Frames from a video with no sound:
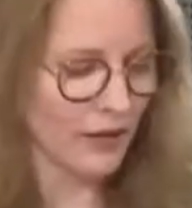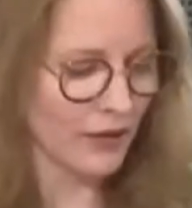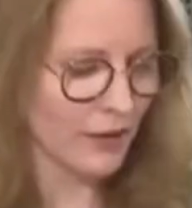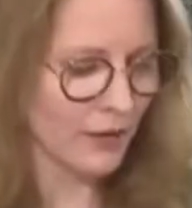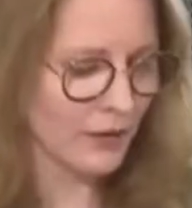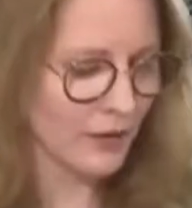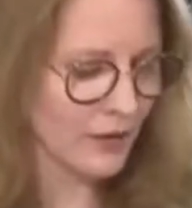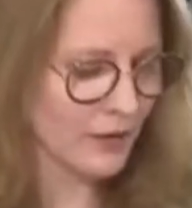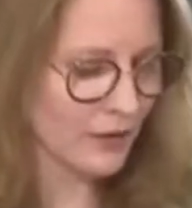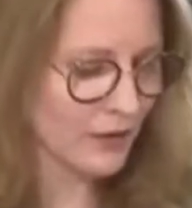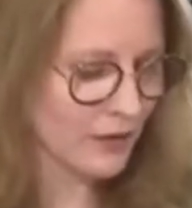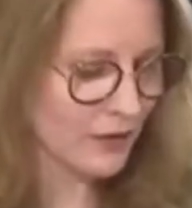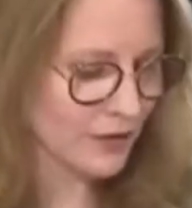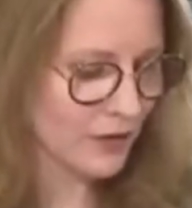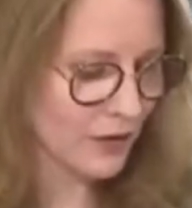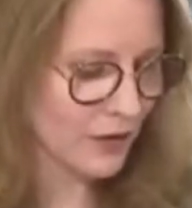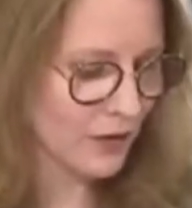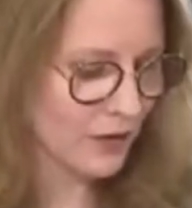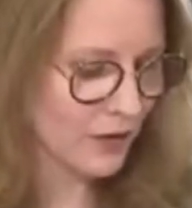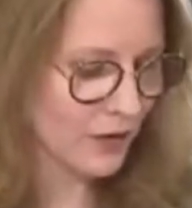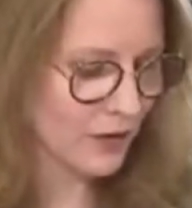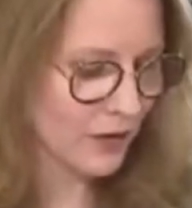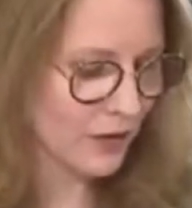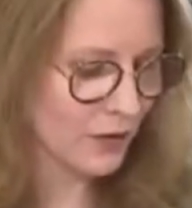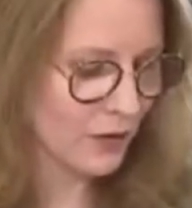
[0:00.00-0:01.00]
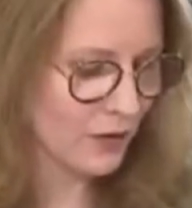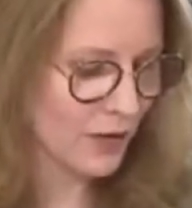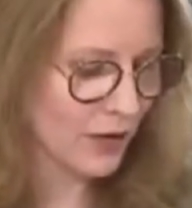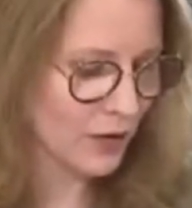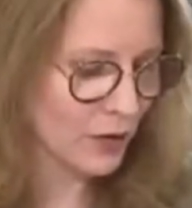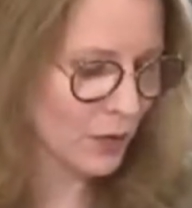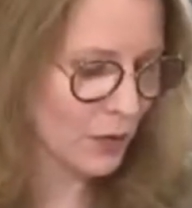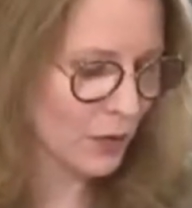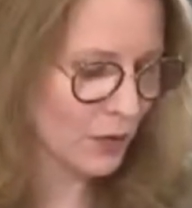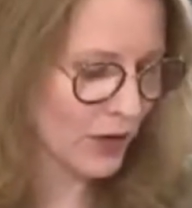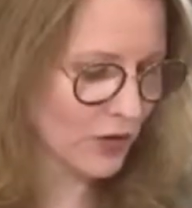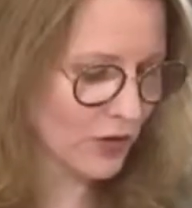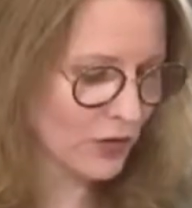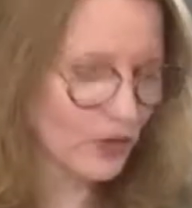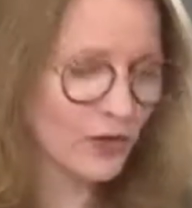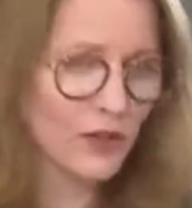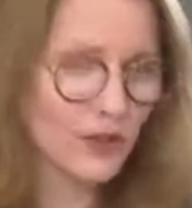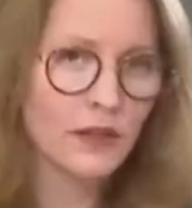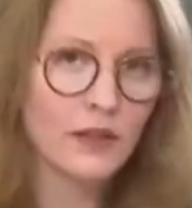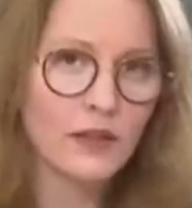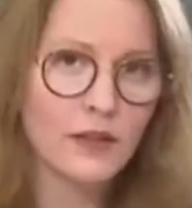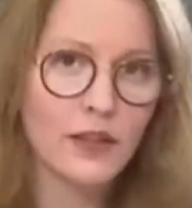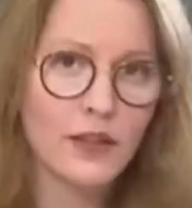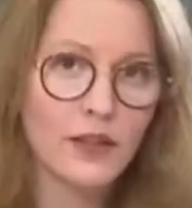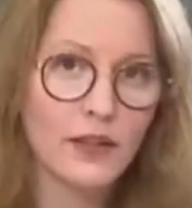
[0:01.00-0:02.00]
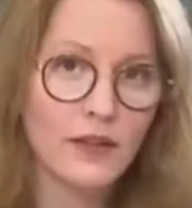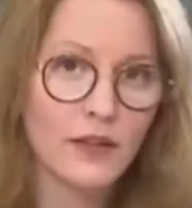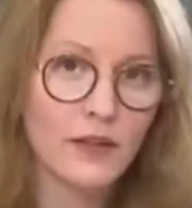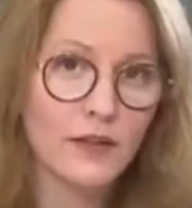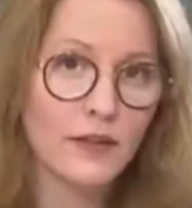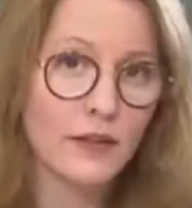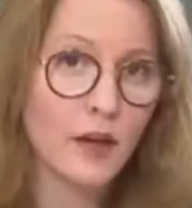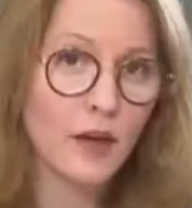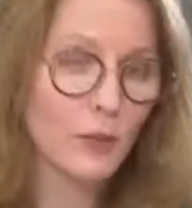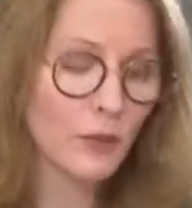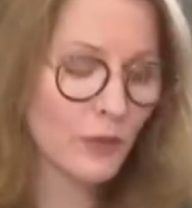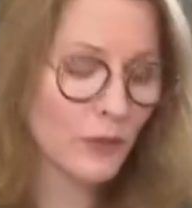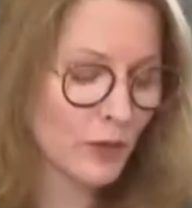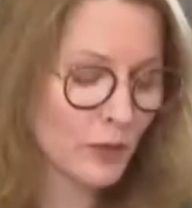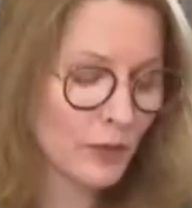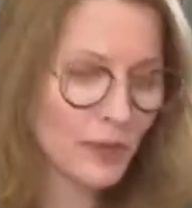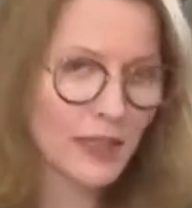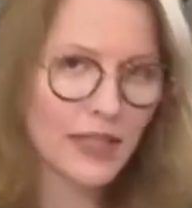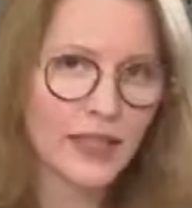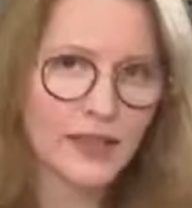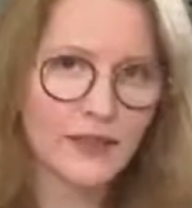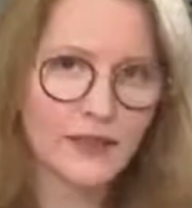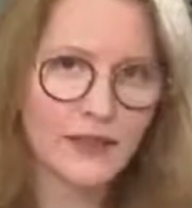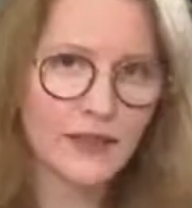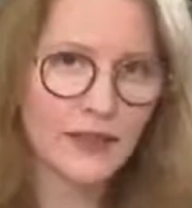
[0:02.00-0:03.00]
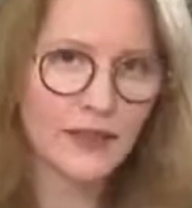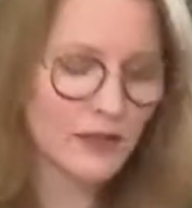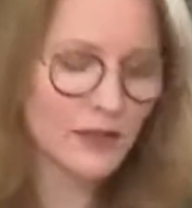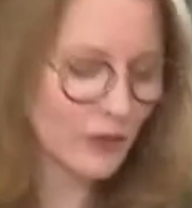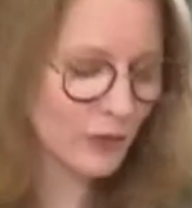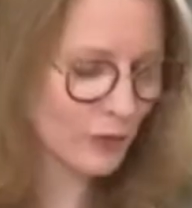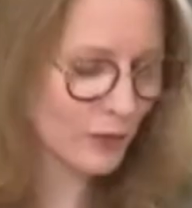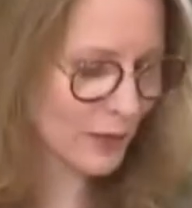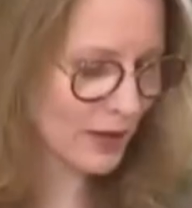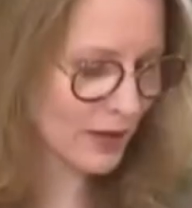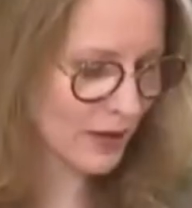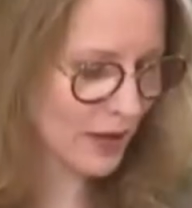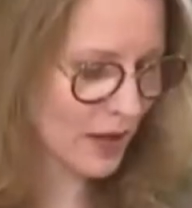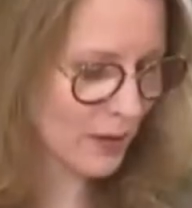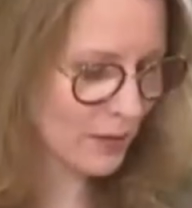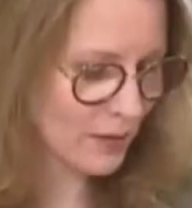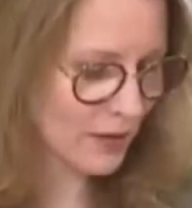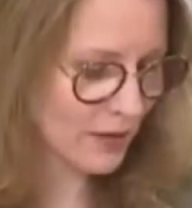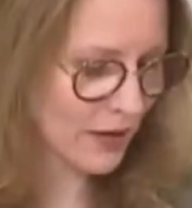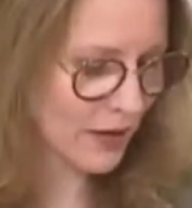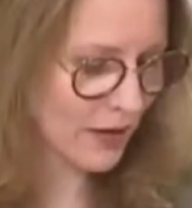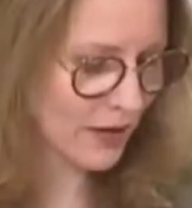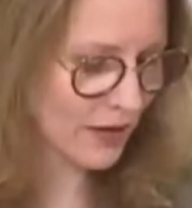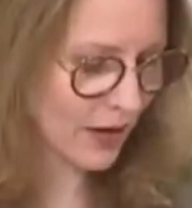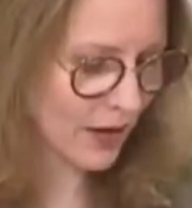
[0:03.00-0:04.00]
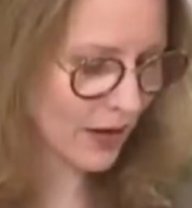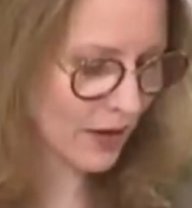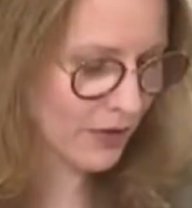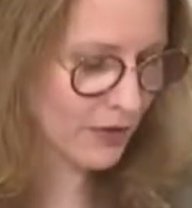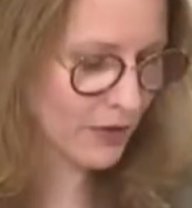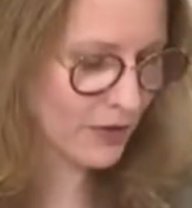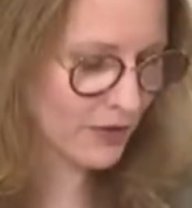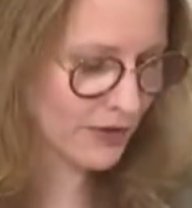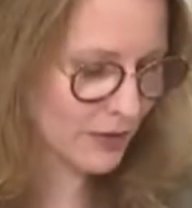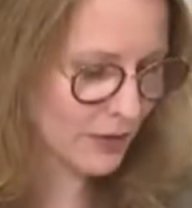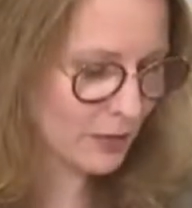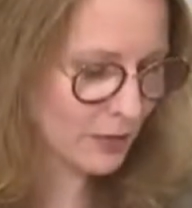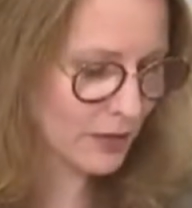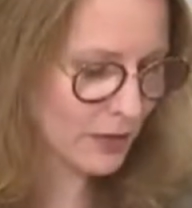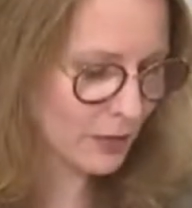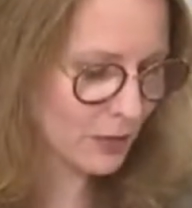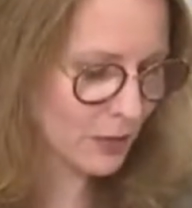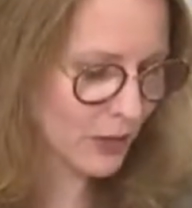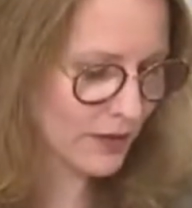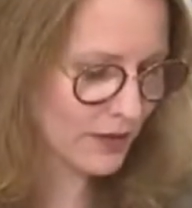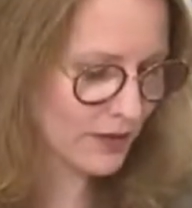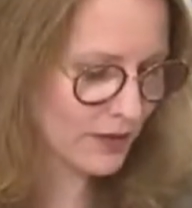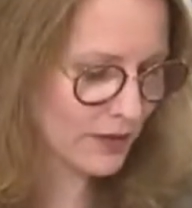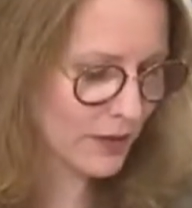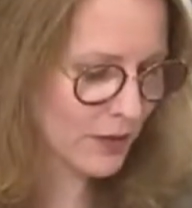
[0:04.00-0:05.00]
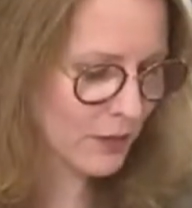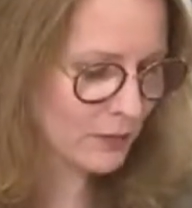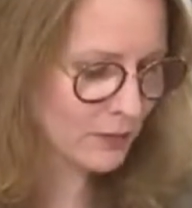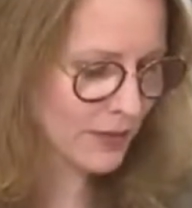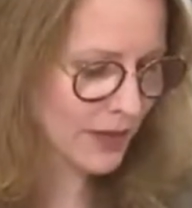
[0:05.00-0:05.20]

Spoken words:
This is a follow-up question. It comes from LinkedIn. There's been a couple of other similar ones.